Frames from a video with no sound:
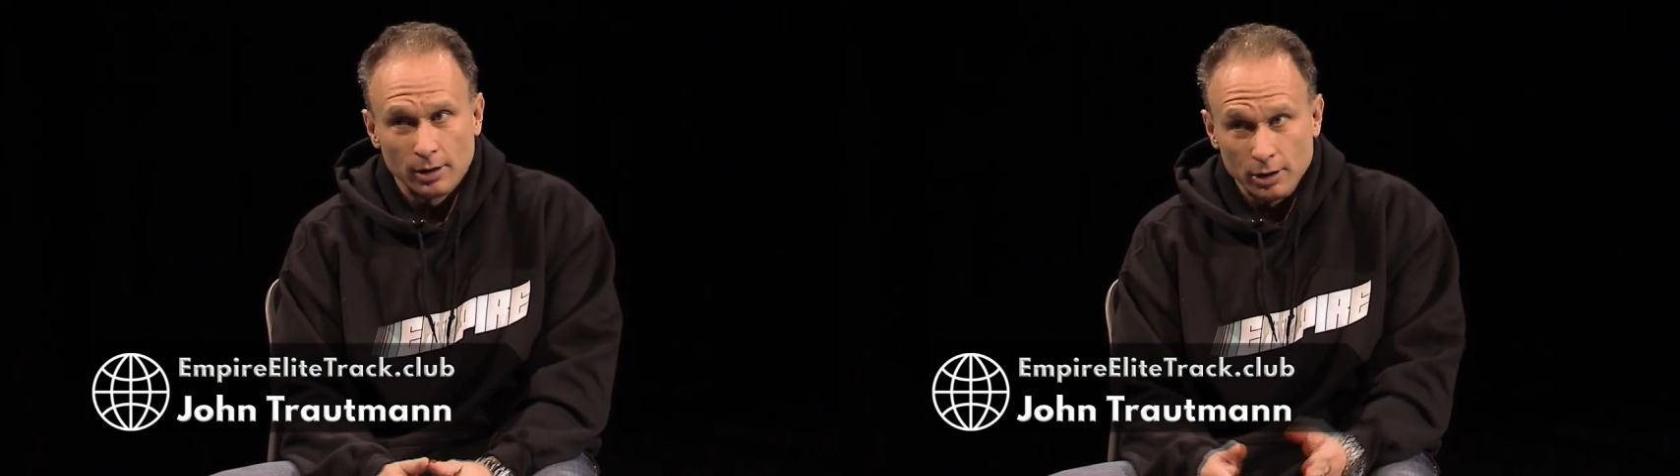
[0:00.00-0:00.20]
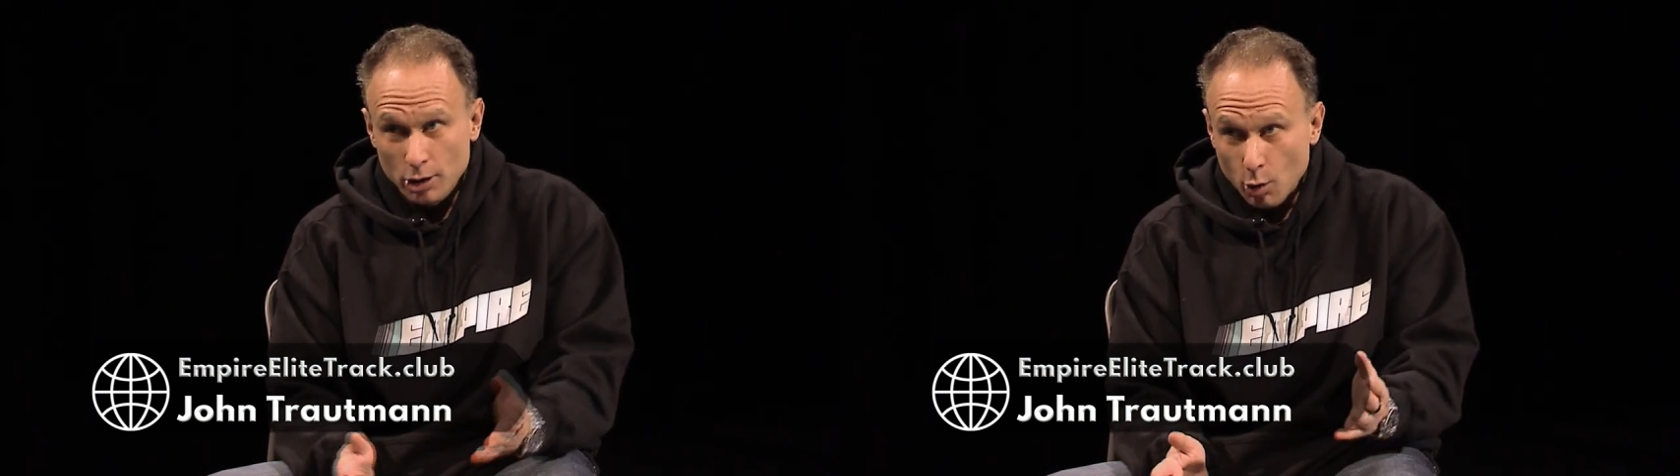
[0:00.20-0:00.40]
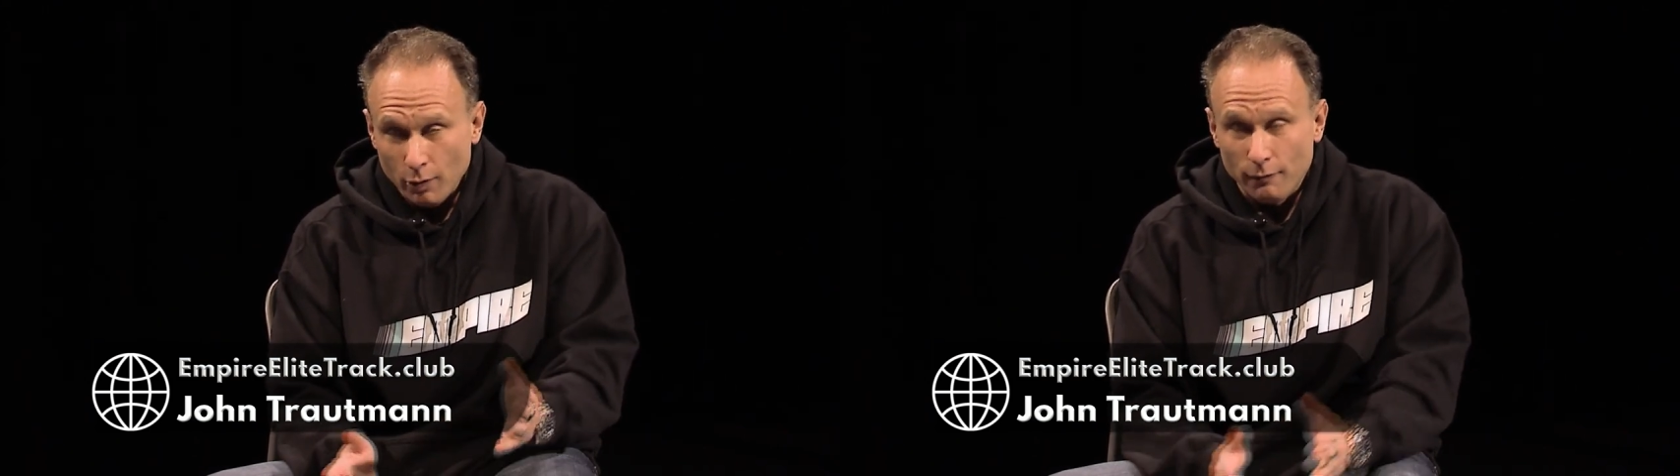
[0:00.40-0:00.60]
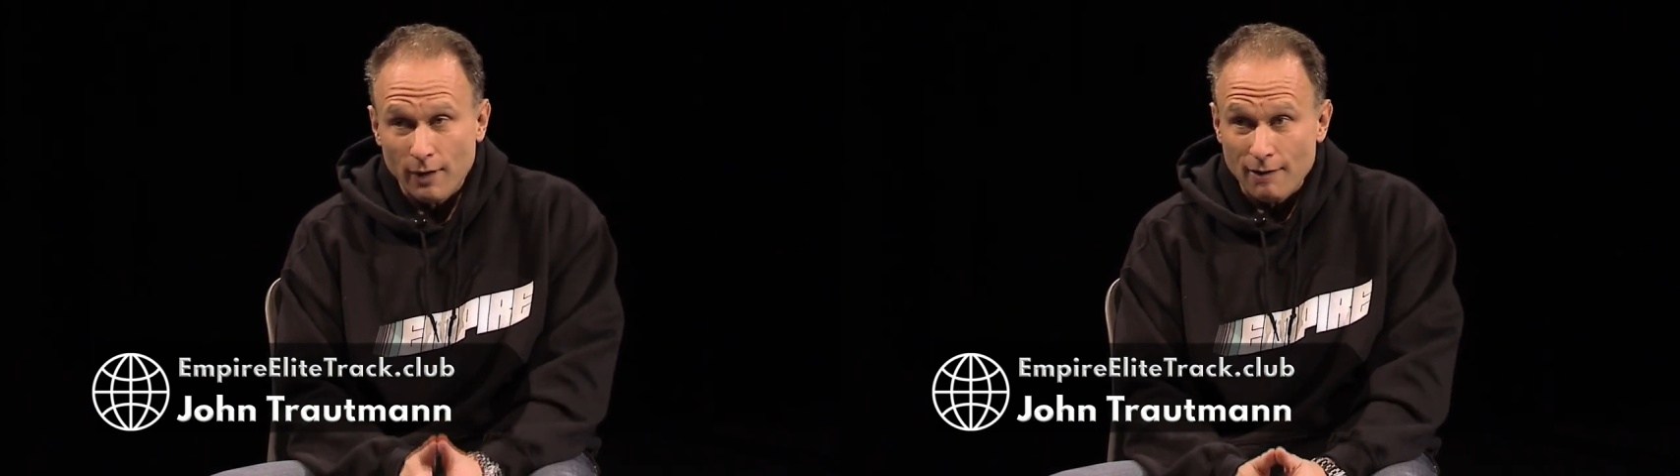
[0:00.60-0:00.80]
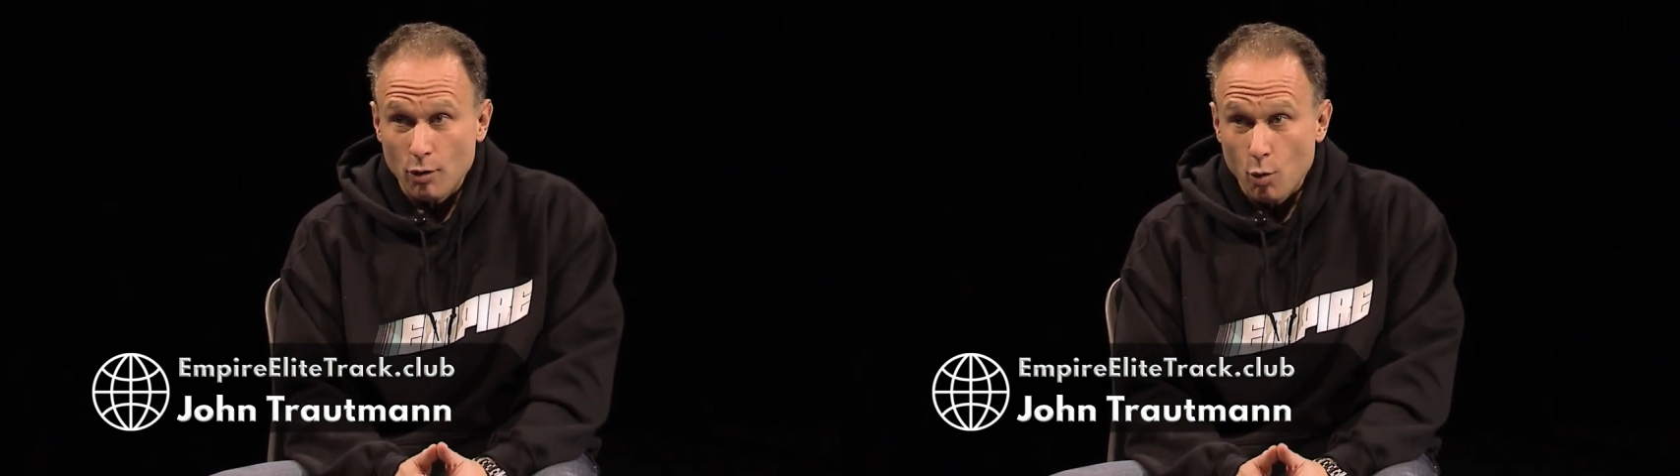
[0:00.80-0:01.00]
you know, we're a
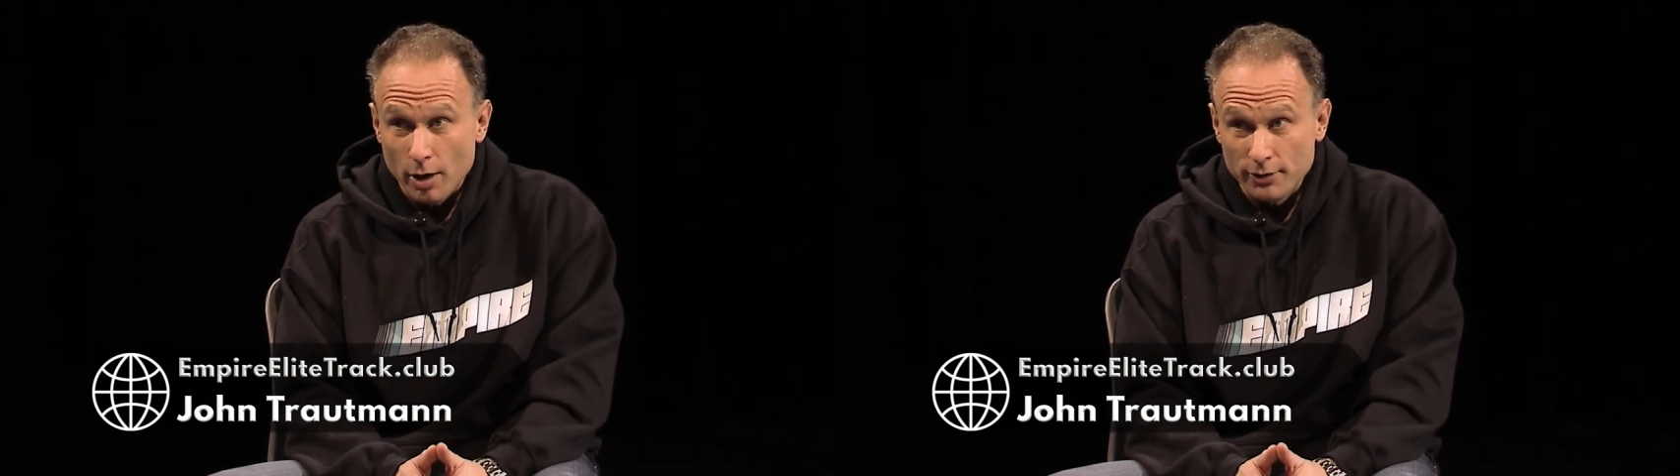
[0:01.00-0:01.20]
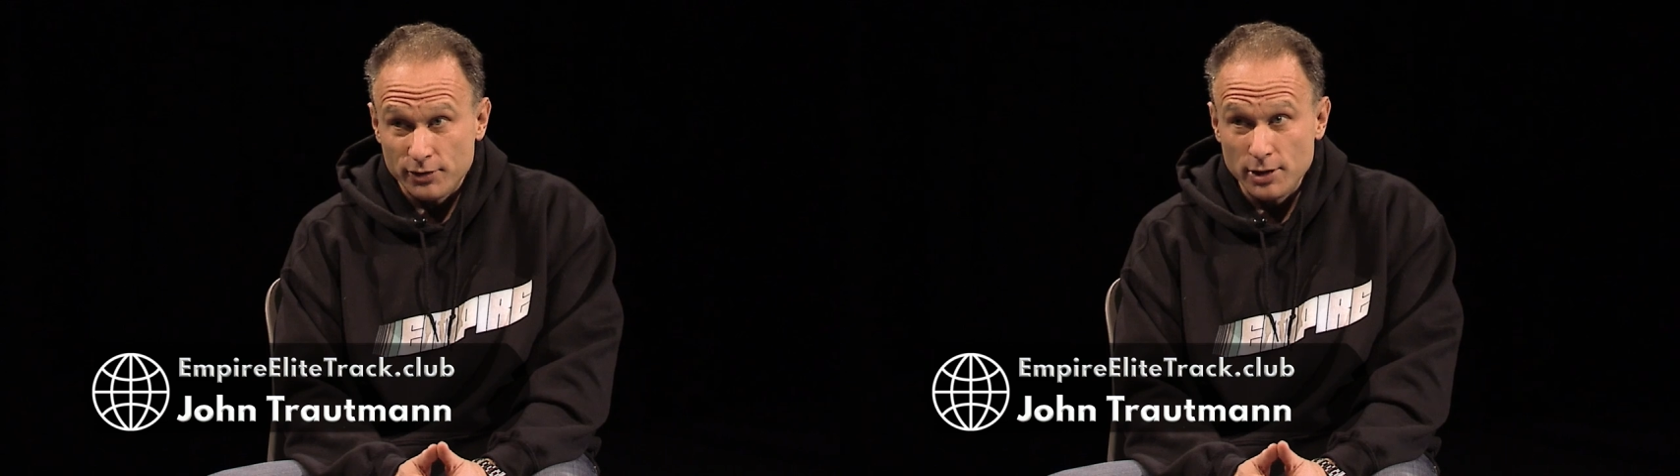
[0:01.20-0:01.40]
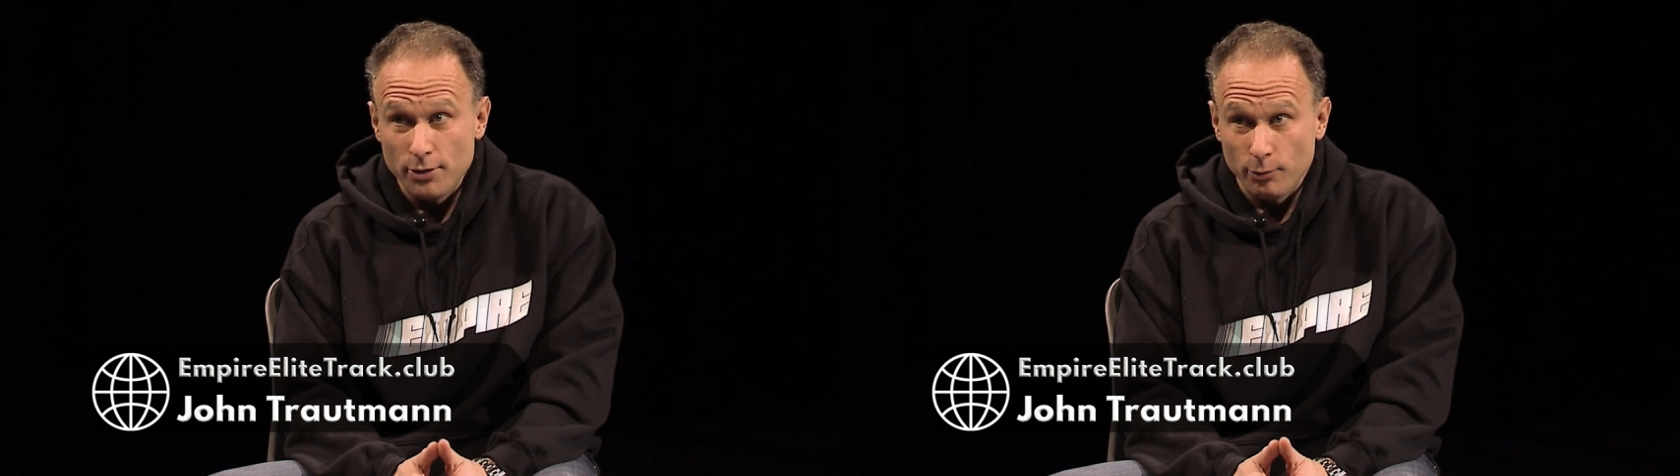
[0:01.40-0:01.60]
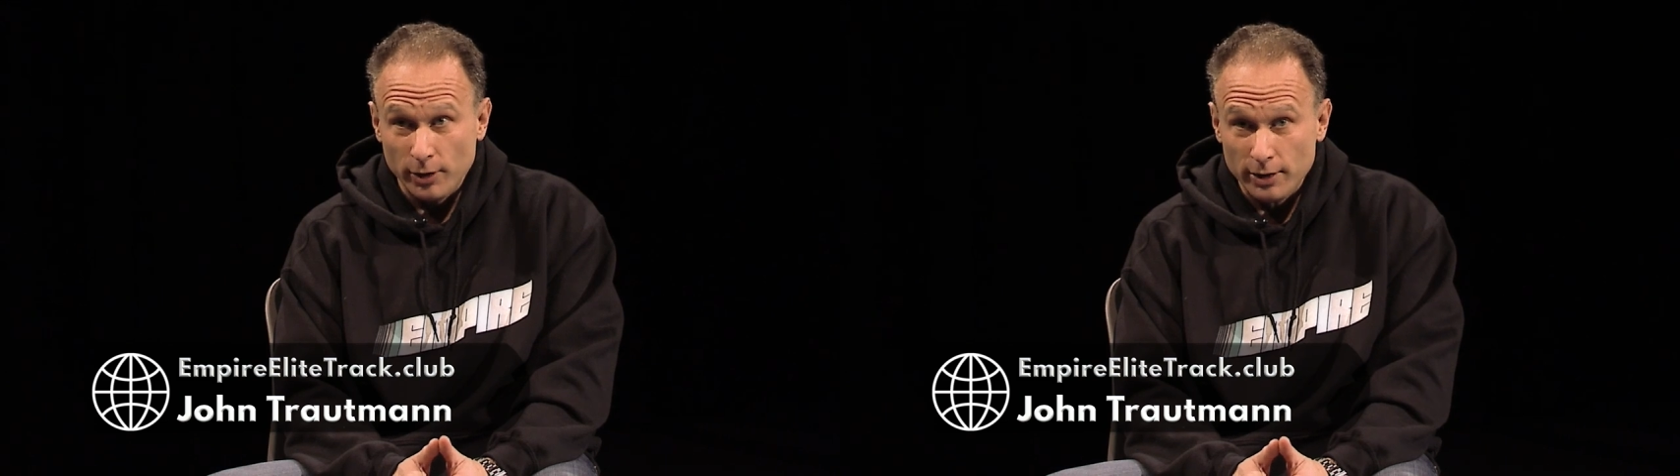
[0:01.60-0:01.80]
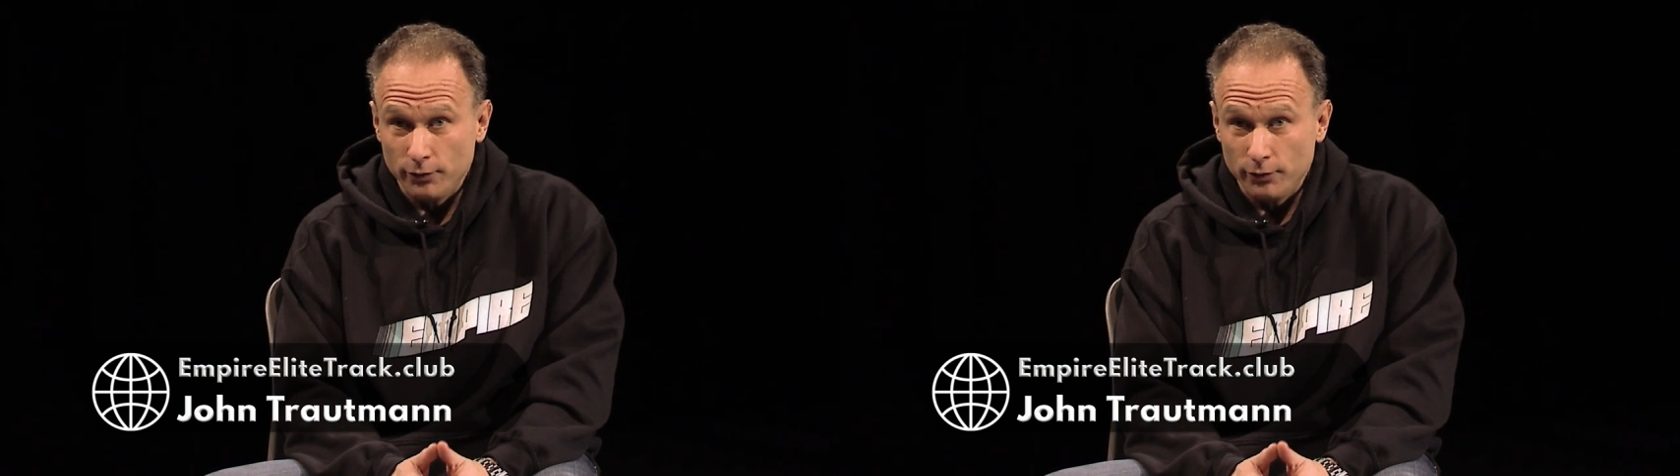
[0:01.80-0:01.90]
501c3,